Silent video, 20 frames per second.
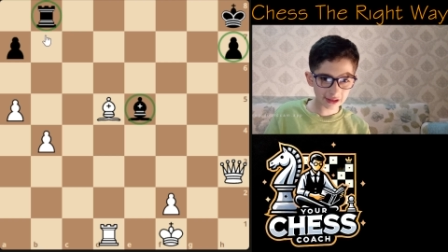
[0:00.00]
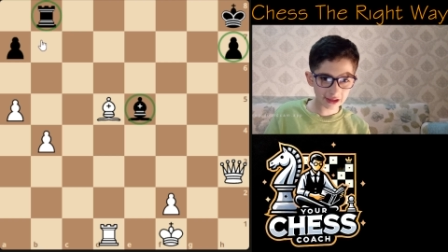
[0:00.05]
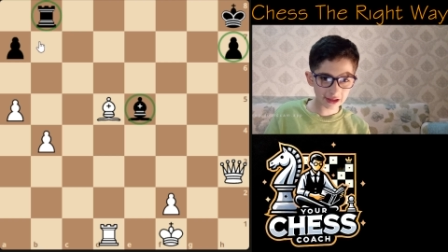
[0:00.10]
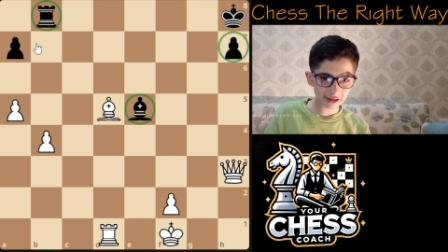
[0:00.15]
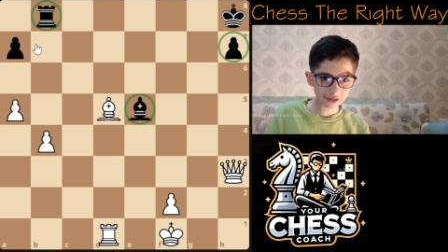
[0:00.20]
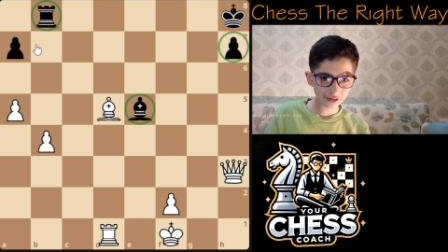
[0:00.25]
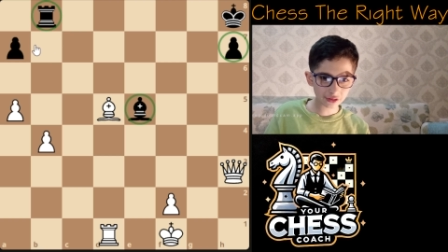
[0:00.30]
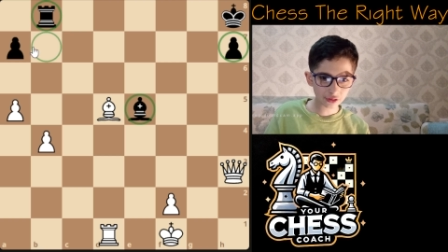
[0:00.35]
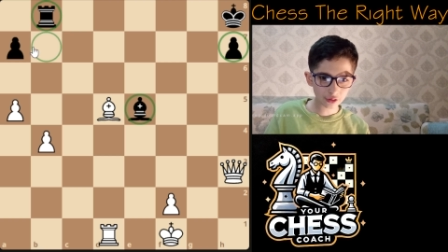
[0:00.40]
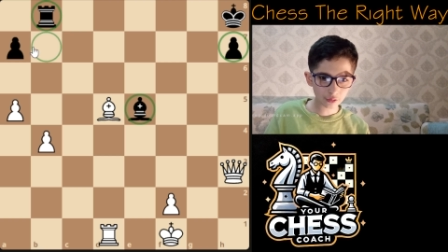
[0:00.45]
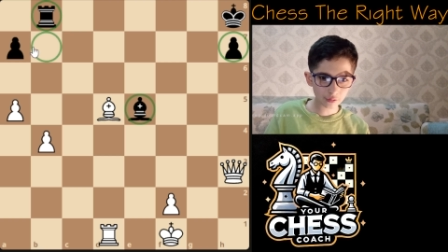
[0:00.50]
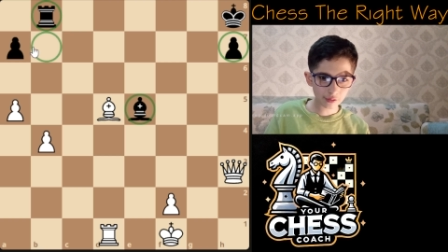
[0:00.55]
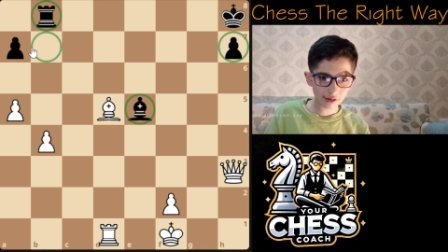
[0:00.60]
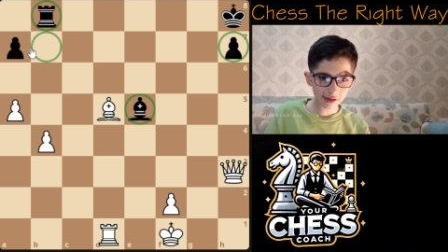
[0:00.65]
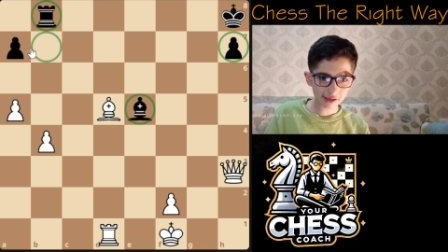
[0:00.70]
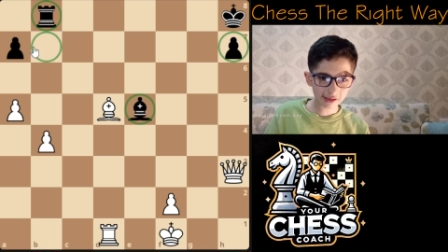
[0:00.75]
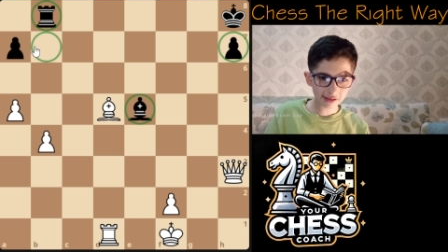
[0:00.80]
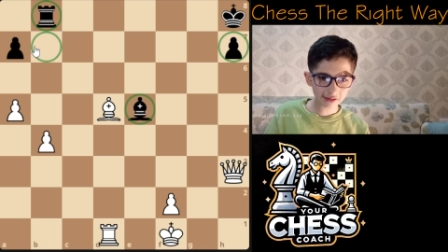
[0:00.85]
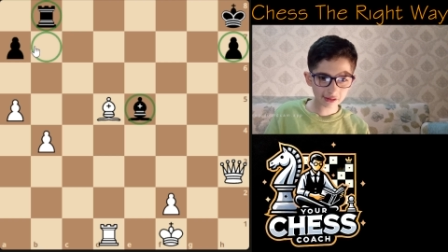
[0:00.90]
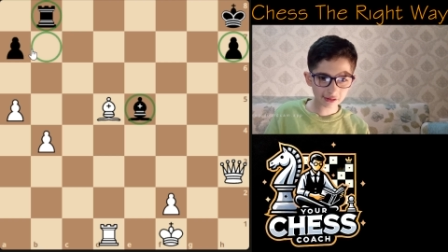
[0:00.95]
and the
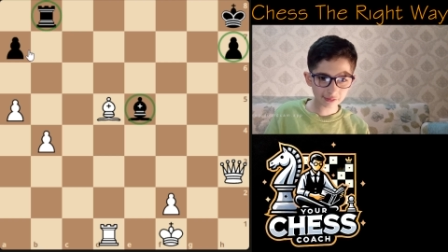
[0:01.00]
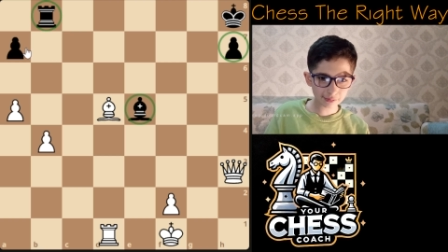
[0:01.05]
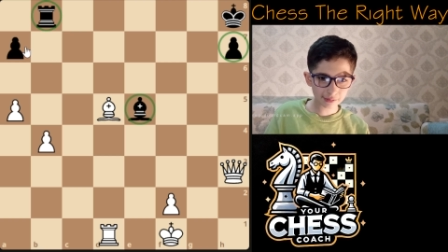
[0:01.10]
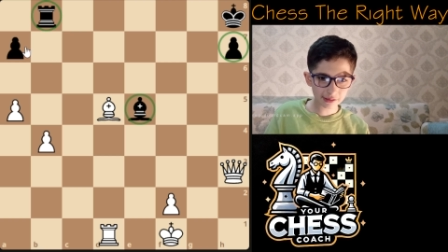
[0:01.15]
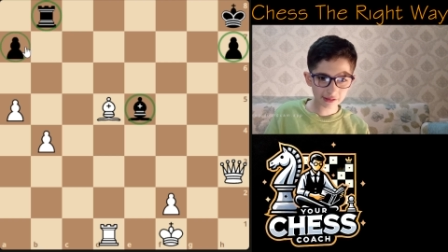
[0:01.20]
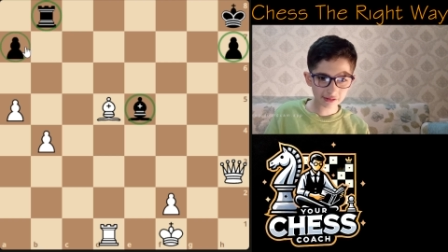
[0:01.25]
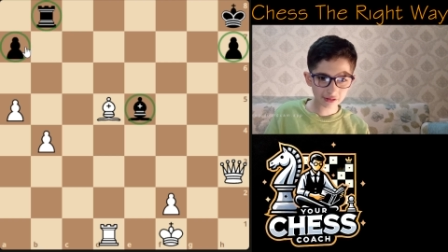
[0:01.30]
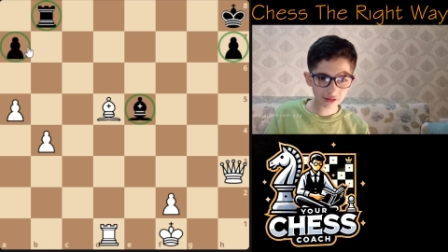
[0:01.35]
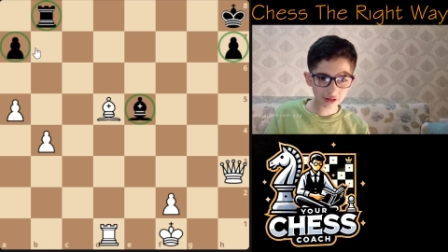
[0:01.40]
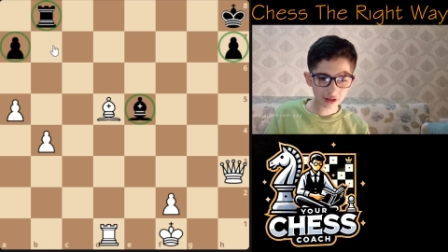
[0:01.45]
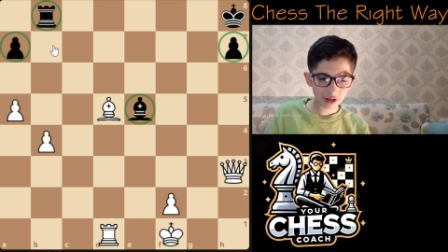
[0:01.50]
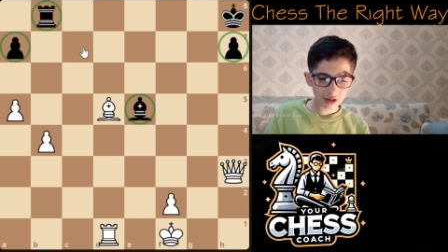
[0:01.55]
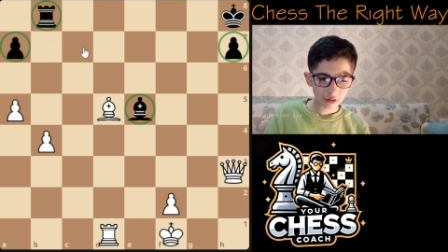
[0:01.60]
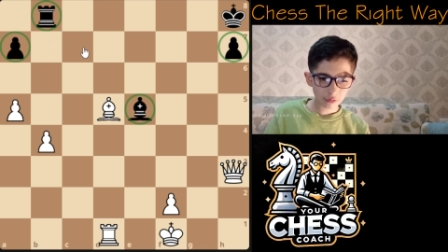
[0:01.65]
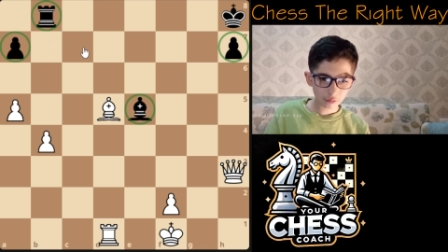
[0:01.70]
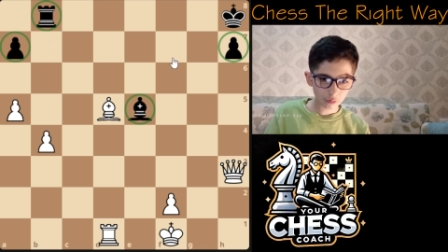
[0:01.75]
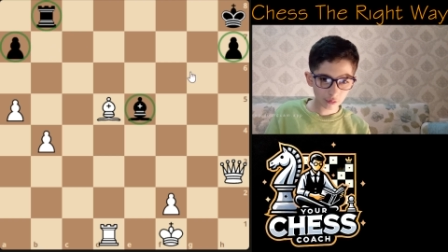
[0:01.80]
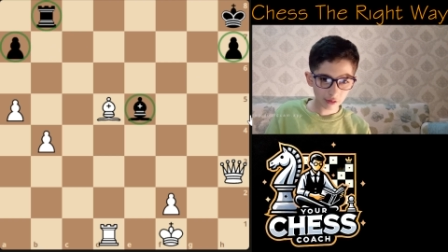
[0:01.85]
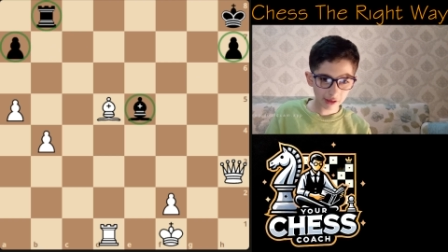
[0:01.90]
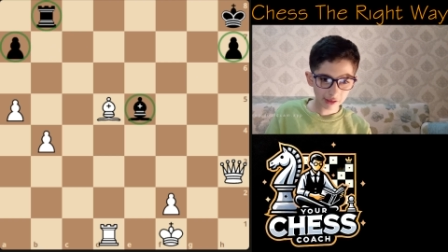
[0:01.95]
white
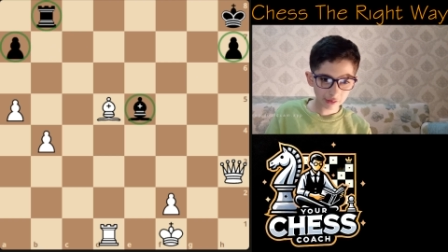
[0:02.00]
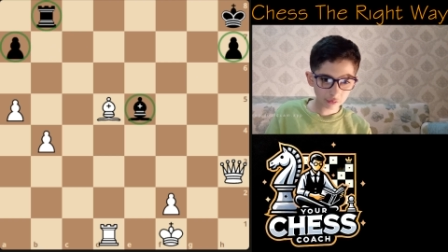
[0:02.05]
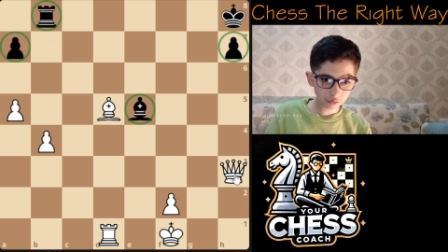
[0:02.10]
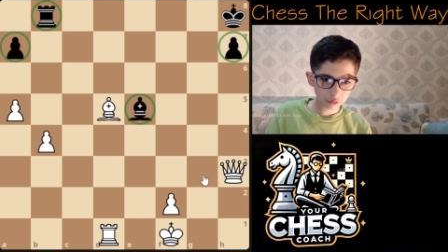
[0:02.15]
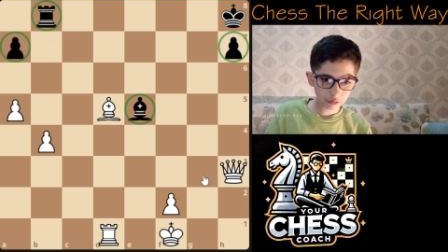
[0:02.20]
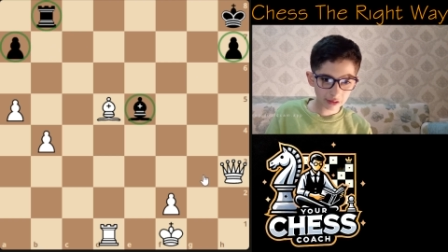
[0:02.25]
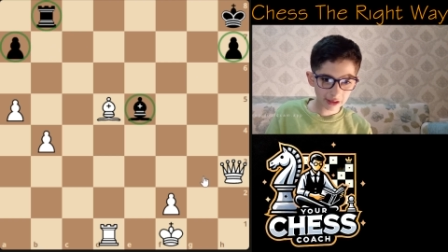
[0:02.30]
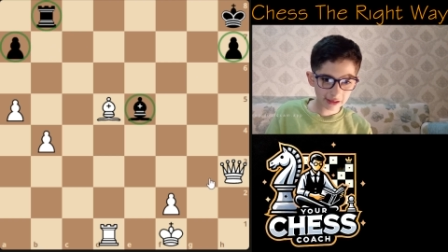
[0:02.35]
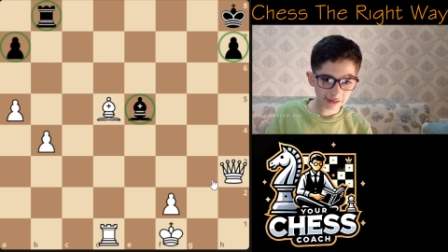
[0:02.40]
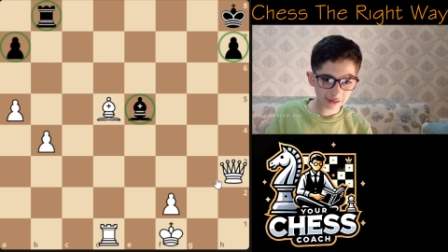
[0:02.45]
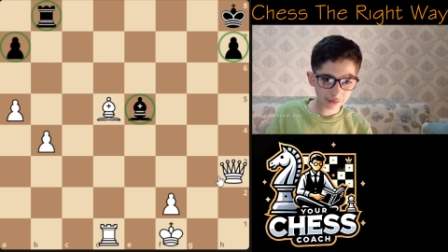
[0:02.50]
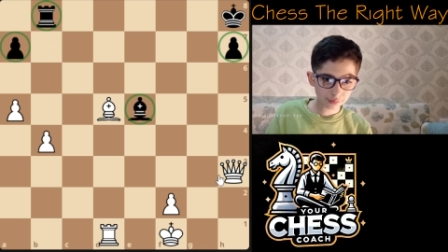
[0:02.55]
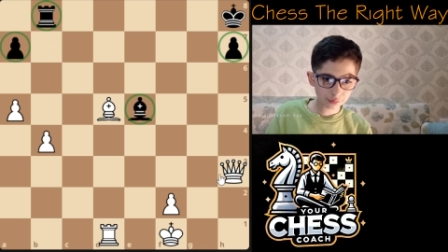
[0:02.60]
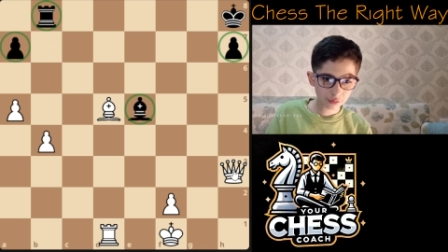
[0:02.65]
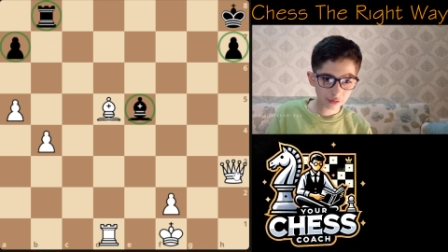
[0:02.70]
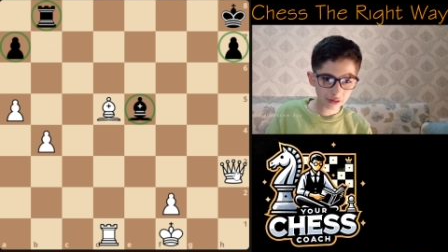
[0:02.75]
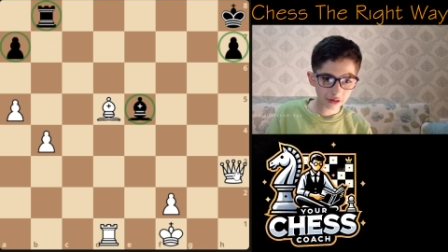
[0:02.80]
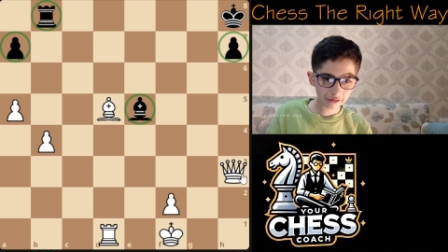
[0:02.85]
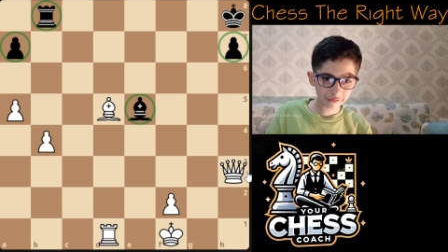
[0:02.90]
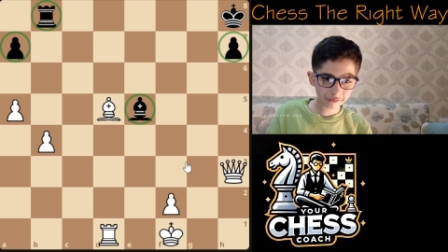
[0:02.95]
will end up
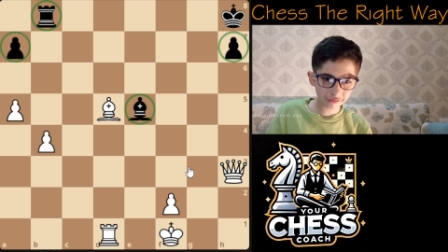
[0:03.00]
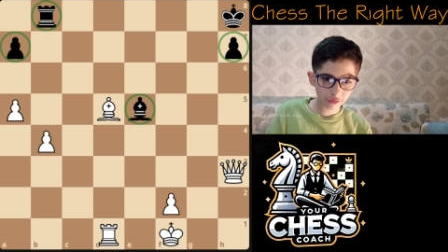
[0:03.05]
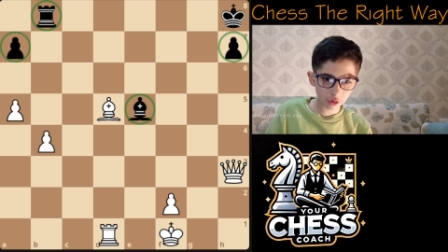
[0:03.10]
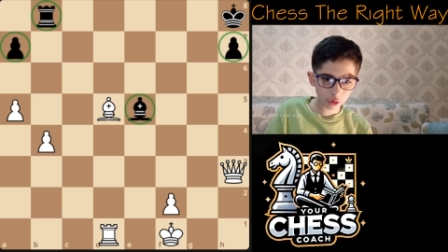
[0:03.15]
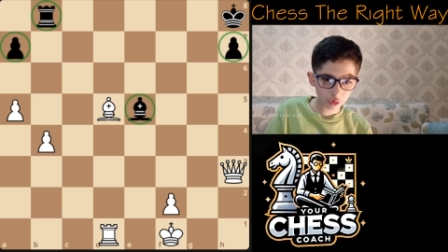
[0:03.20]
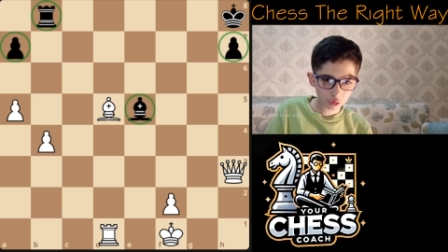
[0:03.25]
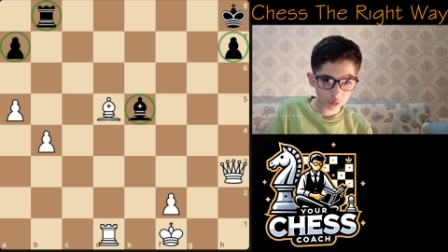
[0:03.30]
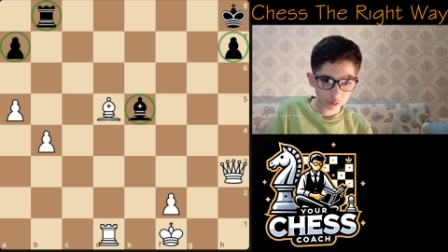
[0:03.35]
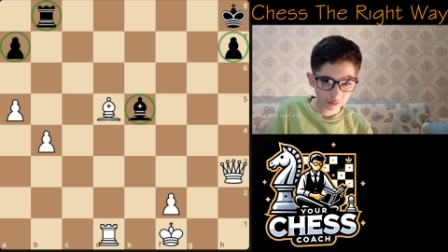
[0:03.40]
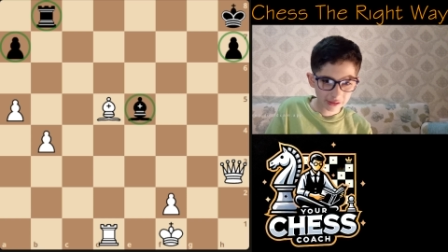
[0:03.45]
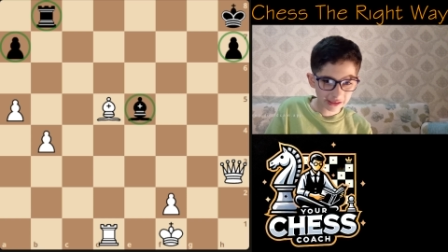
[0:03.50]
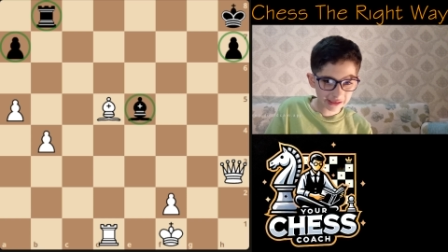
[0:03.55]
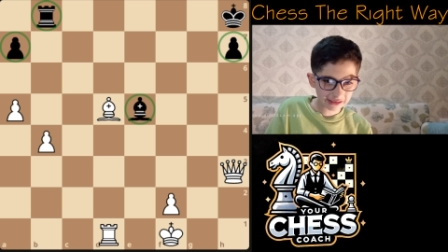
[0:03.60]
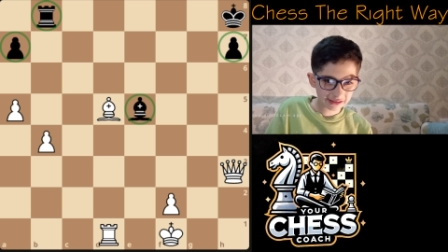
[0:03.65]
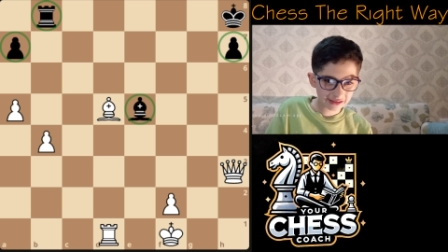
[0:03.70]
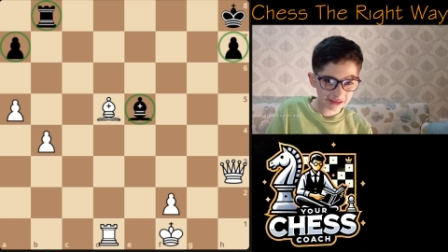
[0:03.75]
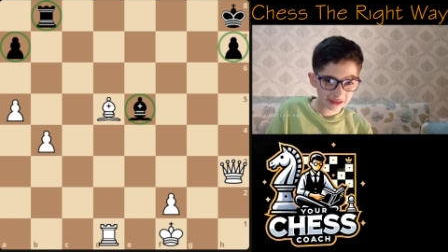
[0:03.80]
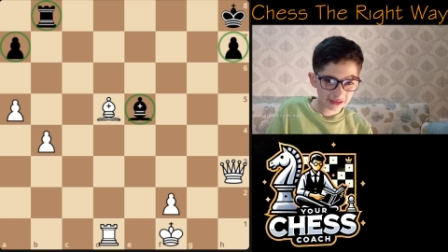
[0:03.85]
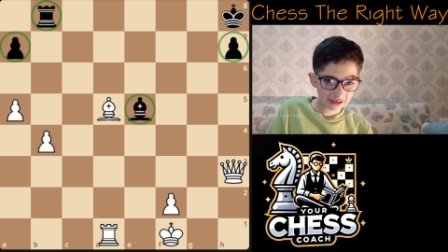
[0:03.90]
with a full queen.